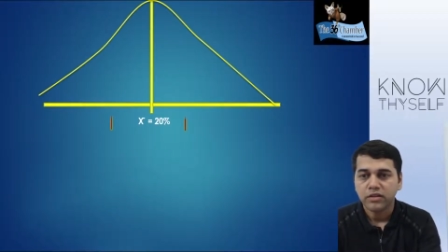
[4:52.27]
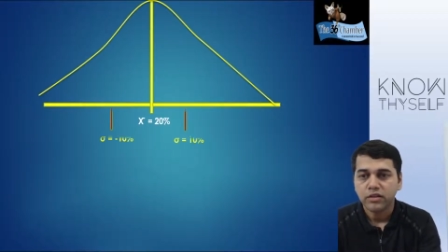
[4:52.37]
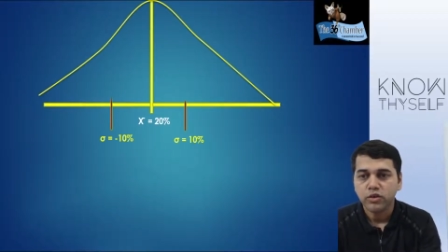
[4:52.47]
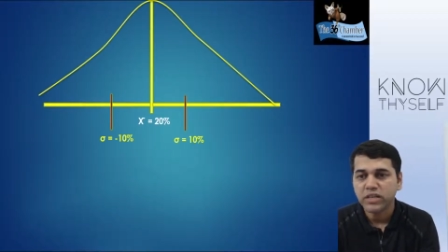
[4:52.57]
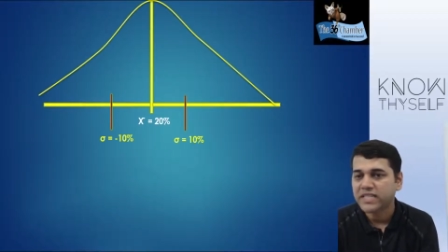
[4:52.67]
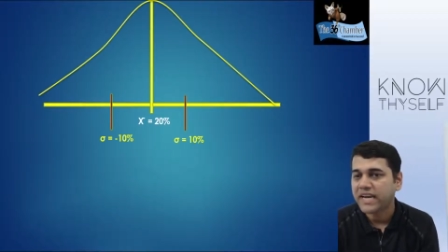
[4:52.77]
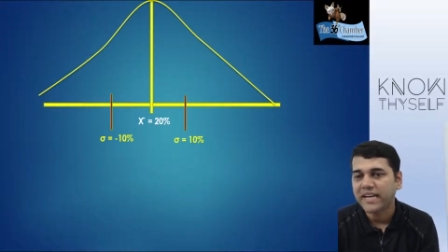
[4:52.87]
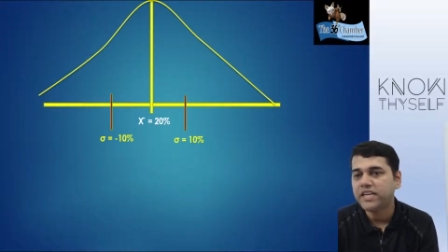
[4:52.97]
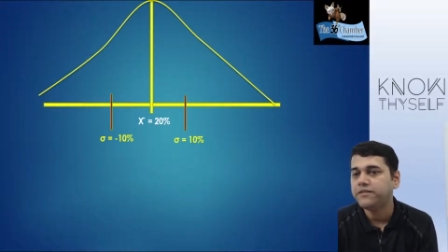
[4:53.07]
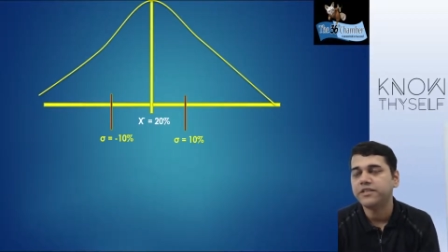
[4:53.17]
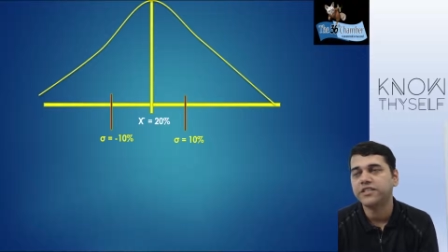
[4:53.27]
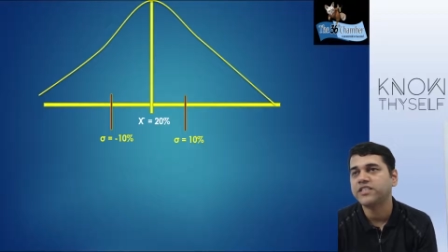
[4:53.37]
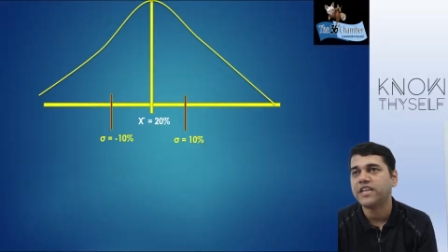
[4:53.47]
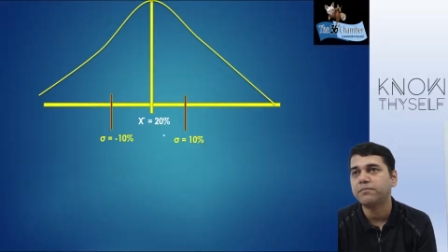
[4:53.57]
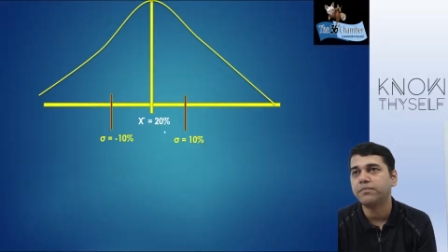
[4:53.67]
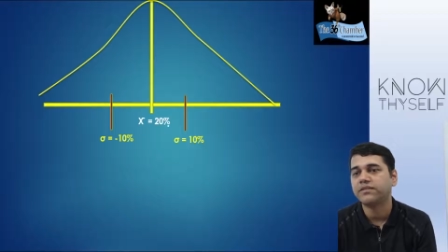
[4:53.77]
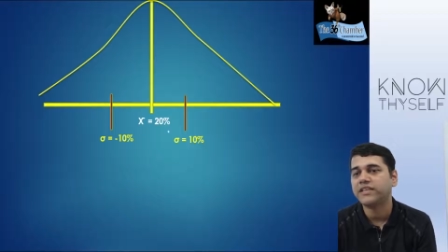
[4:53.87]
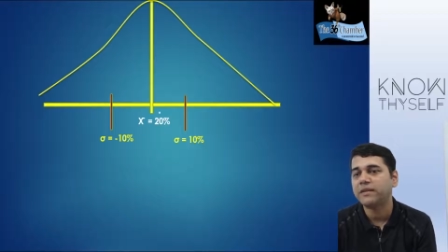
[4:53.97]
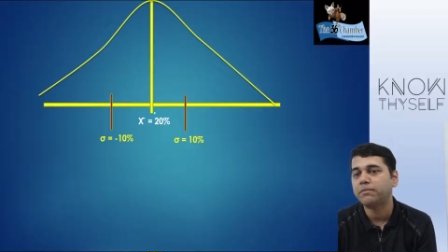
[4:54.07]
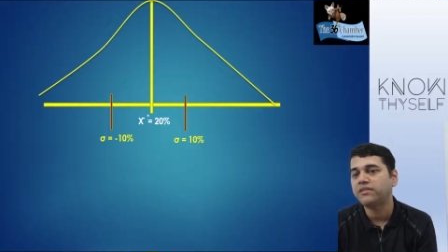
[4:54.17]
Your standard deviation is 10%.
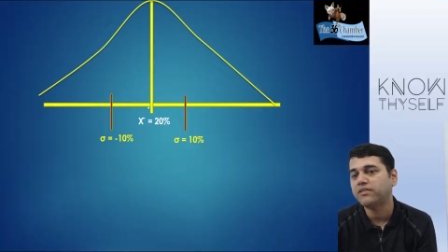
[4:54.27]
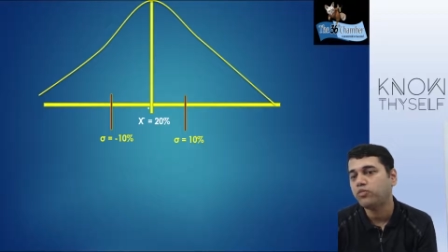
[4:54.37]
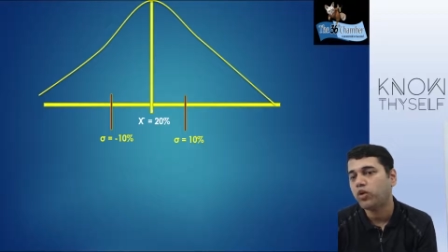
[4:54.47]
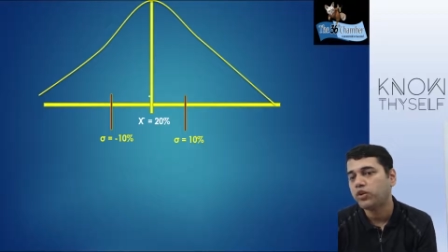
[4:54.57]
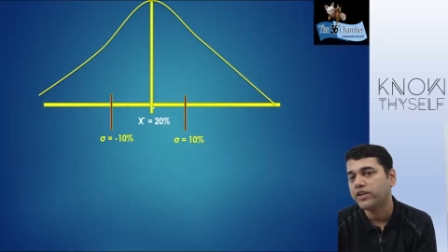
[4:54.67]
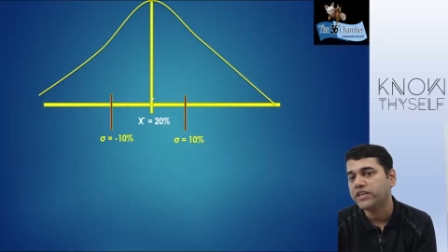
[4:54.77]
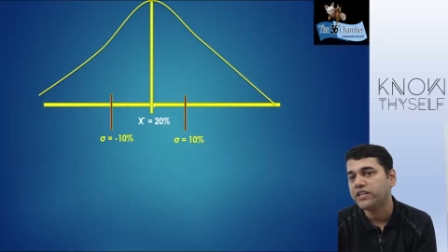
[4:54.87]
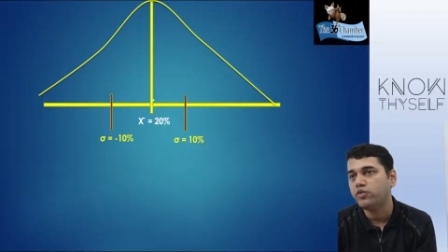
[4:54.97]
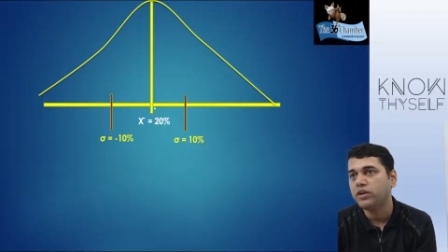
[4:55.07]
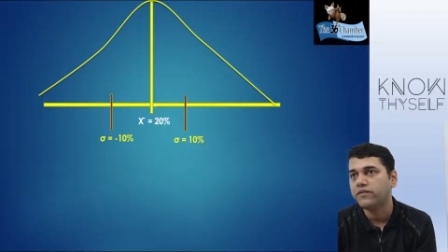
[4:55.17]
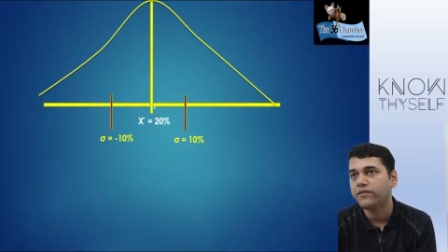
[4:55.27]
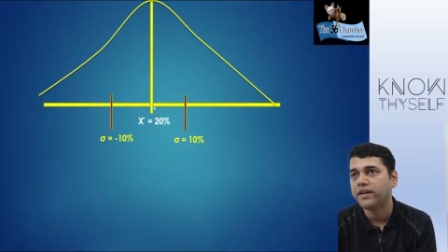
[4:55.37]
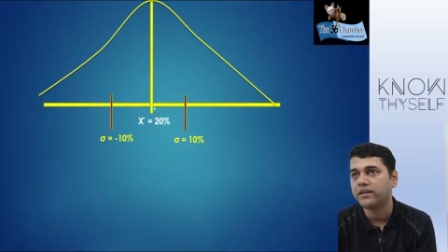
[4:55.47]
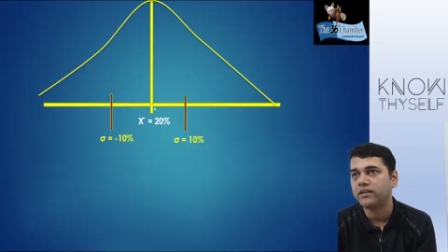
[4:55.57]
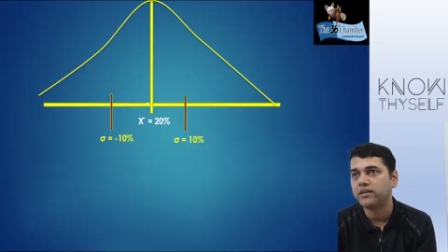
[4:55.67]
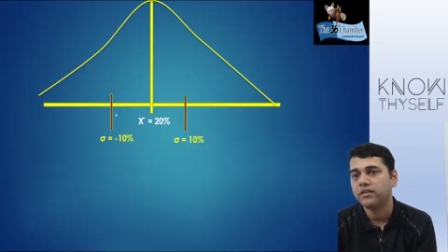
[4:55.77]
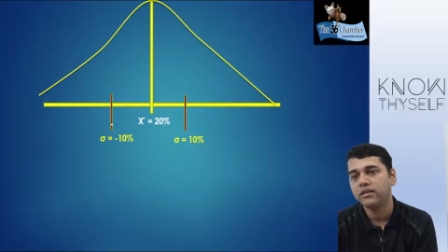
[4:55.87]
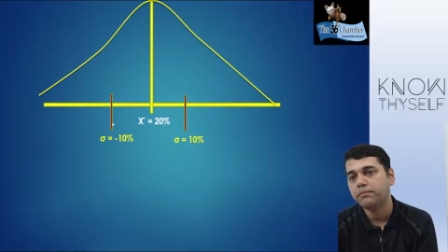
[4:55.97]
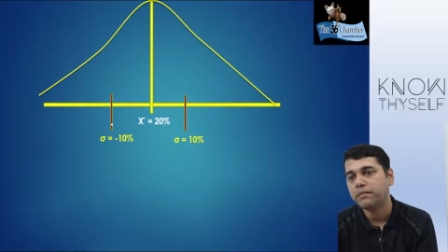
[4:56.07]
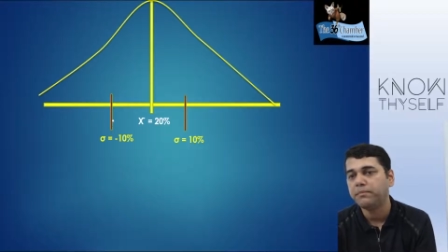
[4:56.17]
That means what return you will get
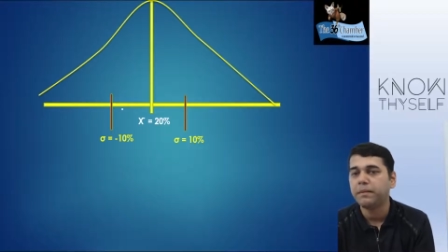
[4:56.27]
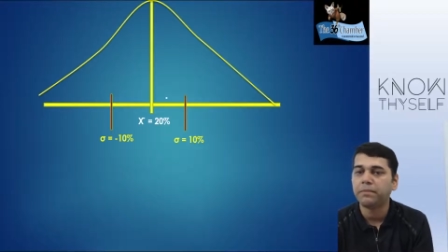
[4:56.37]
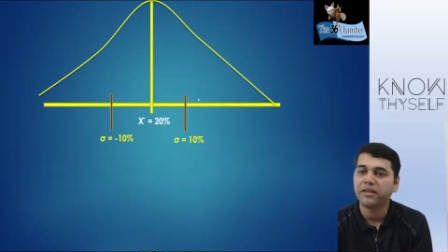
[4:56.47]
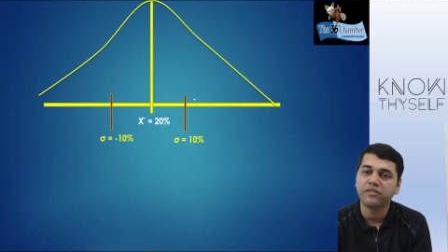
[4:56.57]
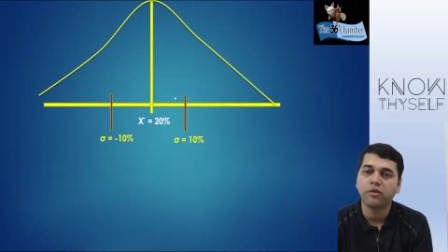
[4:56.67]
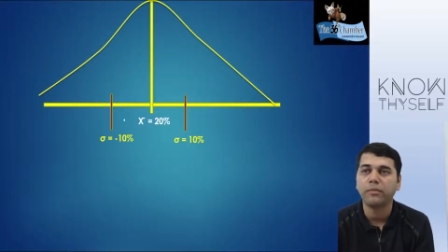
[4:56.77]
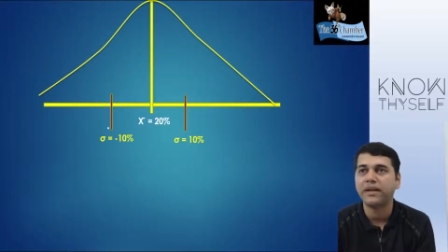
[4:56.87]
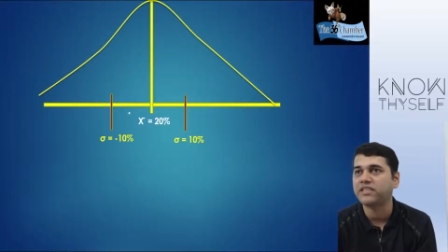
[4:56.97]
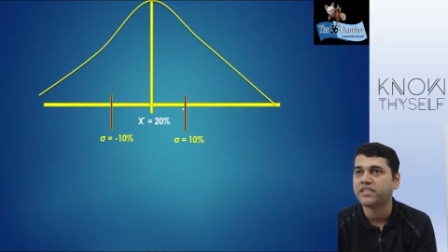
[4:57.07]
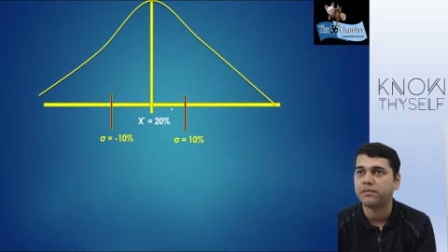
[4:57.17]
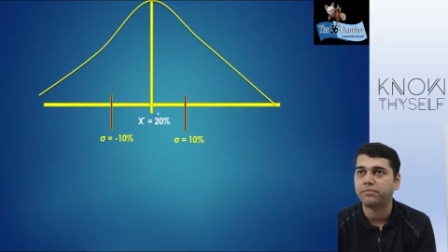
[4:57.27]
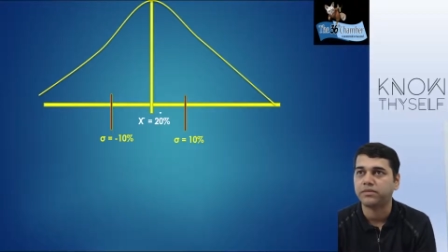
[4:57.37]
might be plus or minus 10%.